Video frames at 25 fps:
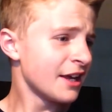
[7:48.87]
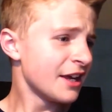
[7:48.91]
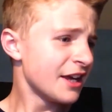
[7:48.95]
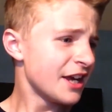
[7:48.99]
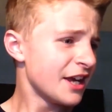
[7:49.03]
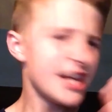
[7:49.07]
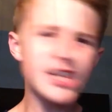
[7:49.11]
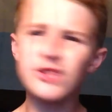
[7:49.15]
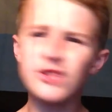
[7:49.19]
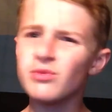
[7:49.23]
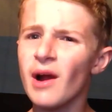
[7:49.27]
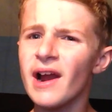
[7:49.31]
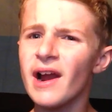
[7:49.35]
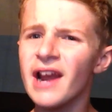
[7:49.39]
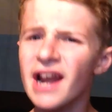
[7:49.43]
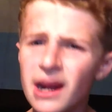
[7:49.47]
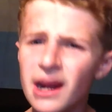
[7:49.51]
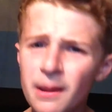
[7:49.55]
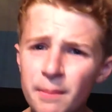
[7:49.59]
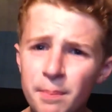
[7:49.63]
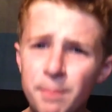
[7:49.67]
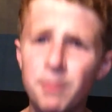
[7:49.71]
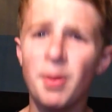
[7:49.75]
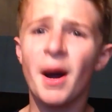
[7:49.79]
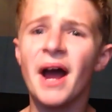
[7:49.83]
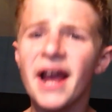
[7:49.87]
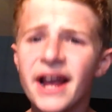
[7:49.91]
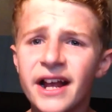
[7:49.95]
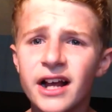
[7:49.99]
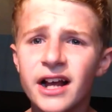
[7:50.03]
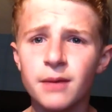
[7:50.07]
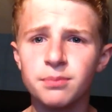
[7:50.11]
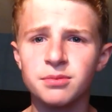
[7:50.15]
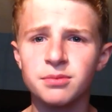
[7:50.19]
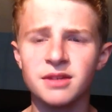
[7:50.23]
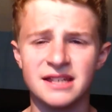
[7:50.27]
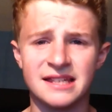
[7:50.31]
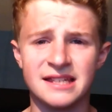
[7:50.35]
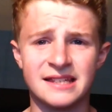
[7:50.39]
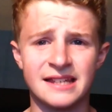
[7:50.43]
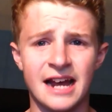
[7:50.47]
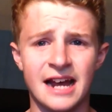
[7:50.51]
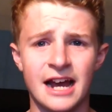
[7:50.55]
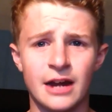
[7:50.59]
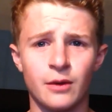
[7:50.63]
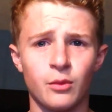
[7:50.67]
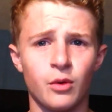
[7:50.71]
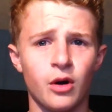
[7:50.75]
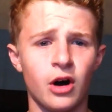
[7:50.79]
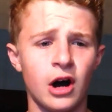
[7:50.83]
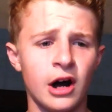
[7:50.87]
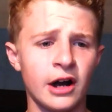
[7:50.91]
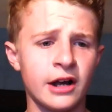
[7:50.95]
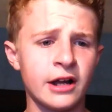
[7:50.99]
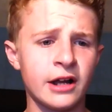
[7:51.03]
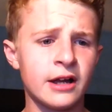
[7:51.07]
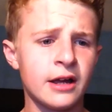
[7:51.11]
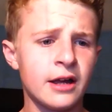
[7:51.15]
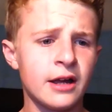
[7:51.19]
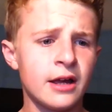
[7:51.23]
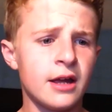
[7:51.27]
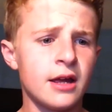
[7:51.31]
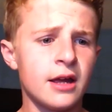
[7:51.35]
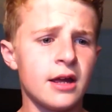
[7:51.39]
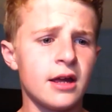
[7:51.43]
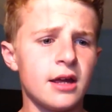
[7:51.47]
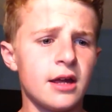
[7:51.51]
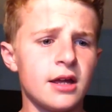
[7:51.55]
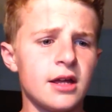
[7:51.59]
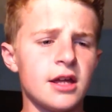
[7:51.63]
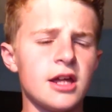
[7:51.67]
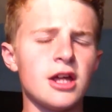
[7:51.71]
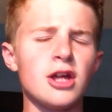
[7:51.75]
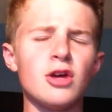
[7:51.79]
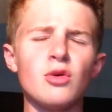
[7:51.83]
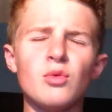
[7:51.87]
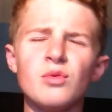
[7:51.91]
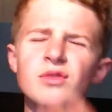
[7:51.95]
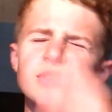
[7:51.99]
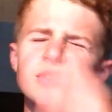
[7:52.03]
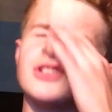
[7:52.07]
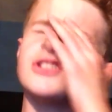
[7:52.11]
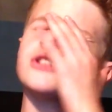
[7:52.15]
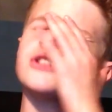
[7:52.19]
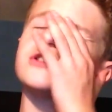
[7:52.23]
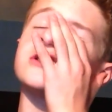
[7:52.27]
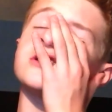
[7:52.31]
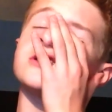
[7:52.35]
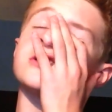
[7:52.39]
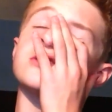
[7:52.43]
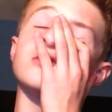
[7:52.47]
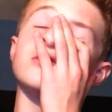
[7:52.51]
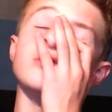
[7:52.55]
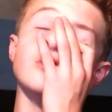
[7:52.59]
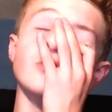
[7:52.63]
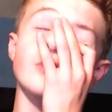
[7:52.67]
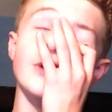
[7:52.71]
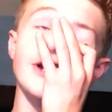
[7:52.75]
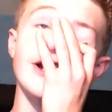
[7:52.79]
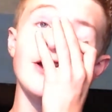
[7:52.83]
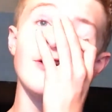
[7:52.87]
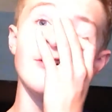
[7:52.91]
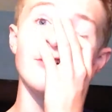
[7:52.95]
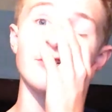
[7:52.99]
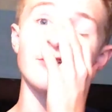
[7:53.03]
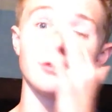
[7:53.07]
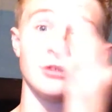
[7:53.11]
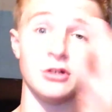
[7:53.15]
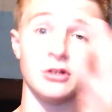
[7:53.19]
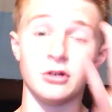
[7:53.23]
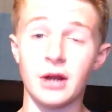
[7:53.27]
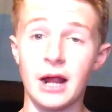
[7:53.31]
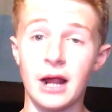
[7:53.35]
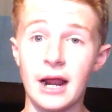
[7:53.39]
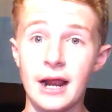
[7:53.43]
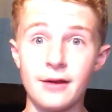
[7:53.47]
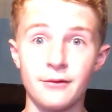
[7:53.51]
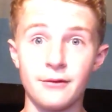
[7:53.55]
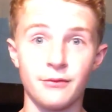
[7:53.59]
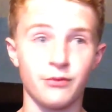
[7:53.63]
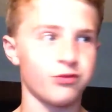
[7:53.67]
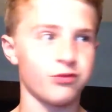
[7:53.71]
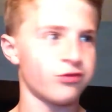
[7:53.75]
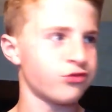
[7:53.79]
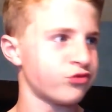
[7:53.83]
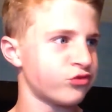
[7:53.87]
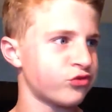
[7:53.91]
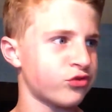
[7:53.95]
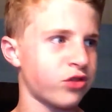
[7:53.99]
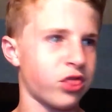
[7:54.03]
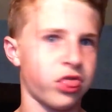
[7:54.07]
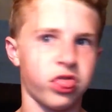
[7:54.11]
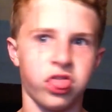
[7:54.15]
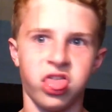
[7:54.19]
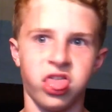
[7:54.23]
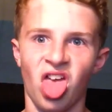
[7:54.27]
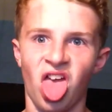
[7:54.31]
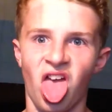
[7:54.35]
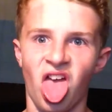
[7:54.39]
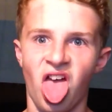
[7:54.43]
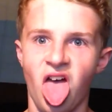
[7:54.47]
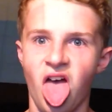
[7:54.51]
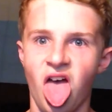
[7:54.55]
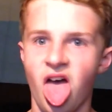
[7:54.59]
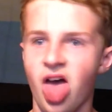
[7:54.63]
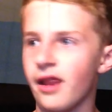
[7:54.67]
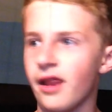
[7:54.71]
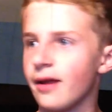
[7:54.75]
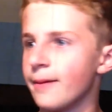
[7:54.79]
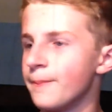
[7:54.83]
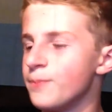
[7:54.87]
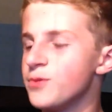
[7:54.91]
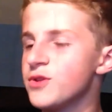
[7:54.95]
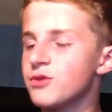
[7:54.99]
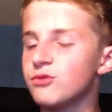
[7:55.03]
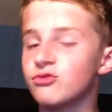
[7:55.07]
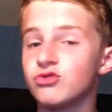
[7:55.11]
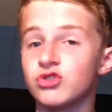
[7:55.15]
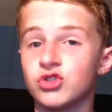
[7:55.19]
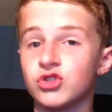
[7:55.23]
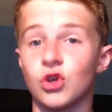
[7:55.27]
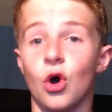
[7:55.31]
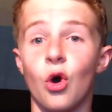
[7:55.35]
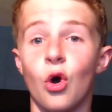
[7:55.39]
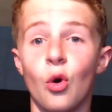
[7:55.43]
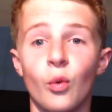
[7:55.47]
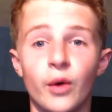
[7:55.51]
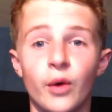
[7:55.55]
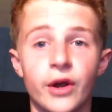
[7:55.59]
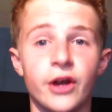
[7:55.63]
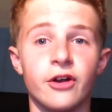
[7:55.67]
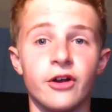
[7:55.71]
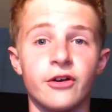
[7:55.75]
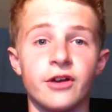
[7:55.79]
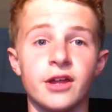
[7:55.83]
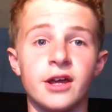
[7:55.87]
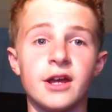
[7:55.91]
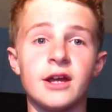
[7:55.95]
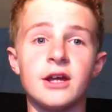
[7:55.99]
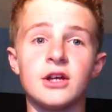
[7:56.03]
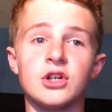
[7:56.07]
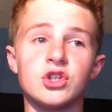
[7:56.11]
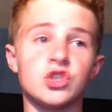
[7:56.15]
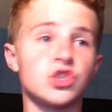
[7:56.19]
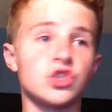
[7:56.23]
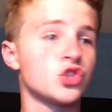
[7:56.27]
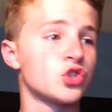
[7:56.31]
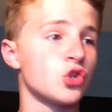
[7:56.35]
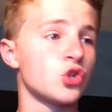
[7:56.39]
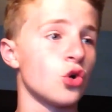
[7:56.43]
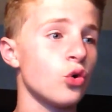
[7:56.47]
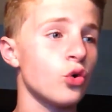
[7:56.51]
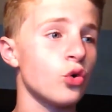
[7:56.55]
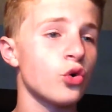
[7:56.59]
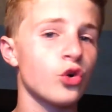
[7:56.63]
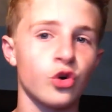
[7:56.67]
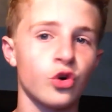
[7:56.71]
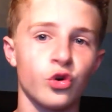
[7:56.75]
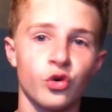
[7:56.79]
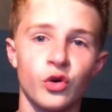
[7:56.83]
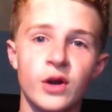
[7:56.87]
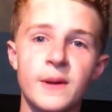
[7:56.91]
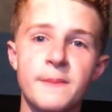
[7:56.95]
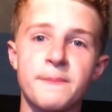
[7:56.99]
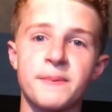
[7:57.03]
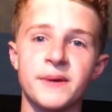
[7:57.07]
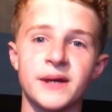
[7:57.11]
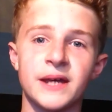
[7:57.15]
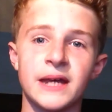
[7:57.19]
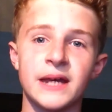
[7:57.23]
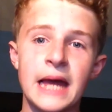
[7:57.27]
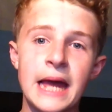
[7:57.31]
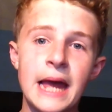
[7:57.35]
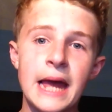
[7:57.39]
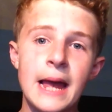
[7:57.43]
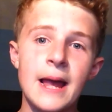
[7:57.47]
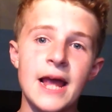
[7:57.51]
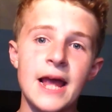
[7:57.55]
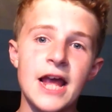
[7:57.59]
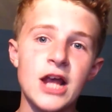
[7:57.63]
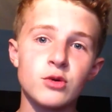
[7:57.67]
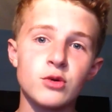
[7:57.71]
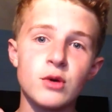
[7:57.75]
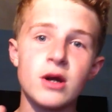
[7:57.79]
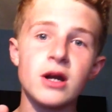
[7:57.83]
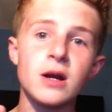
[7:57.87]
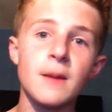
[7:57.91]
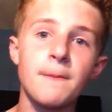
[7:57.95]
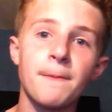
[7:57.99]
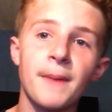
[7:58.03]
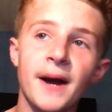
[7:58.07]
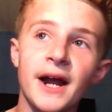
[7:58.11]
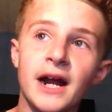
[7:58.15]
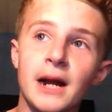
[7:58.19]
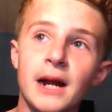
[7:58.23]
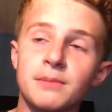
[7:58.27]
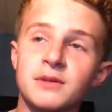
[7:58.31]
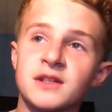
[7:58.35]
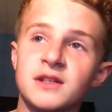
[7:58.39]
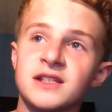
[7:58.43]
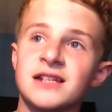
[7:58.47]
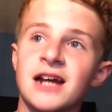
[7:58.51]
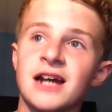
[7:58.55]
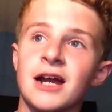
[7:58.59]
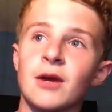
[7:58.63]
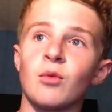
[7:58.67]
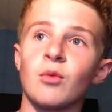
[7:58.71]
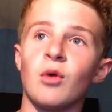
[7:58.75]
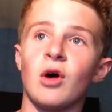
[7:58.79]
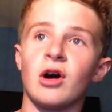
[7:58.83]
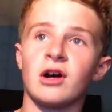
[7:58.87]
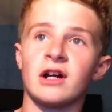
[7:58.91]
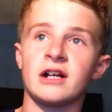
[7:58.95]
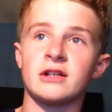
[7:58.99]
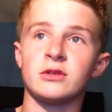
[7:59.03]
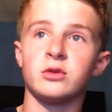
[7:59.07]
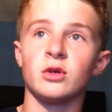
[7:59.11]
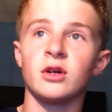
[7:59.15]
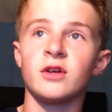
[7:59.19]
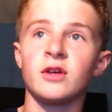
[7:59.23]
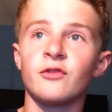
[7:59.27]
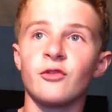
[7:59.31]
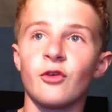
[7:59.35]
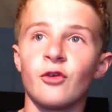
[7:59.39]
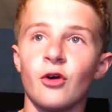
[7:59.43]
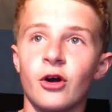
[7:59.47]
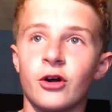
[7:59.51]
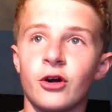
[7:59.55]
He's riding a bike up the sidewalk. It was just so weird, dude. It was so weird, so creepy. He's riding a bike up the sidewalk, like looking for a